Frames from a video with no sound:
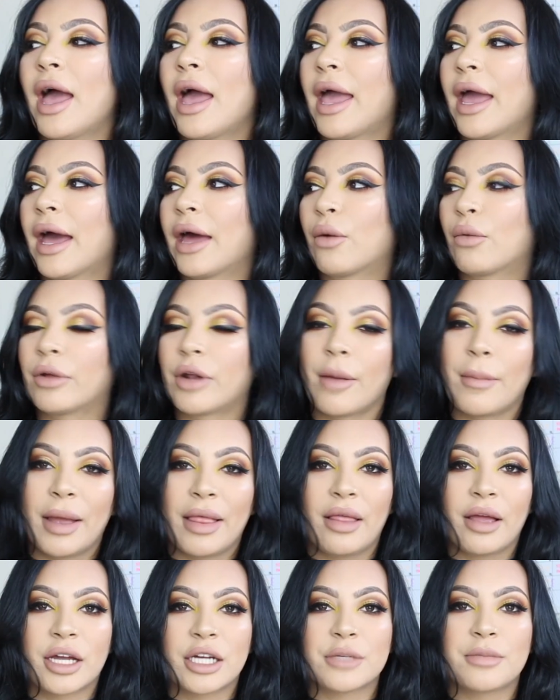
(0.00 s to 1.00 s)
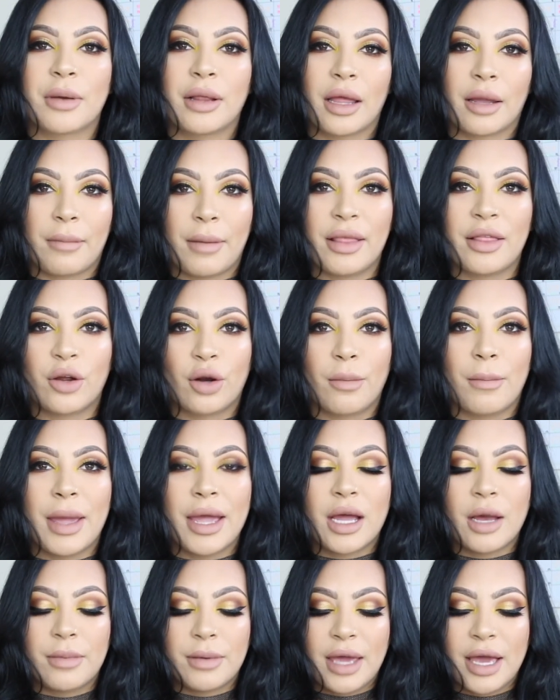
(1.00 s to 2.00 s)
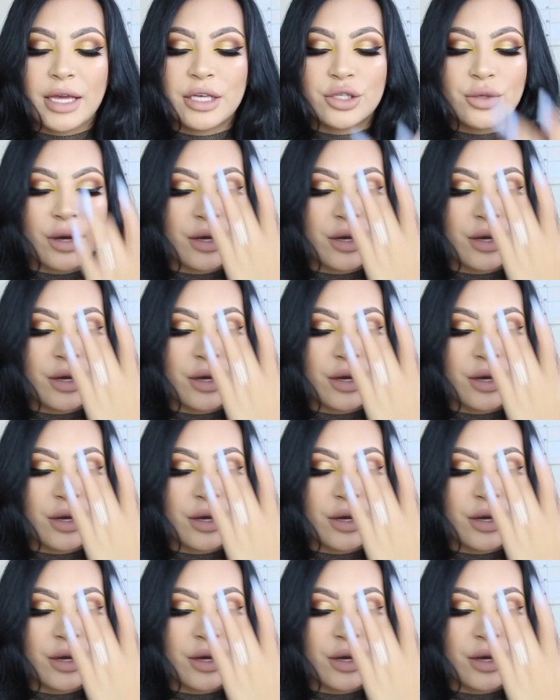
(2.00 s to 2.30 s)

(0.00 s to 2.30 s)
And well, not my luggage, but like my little makeup case.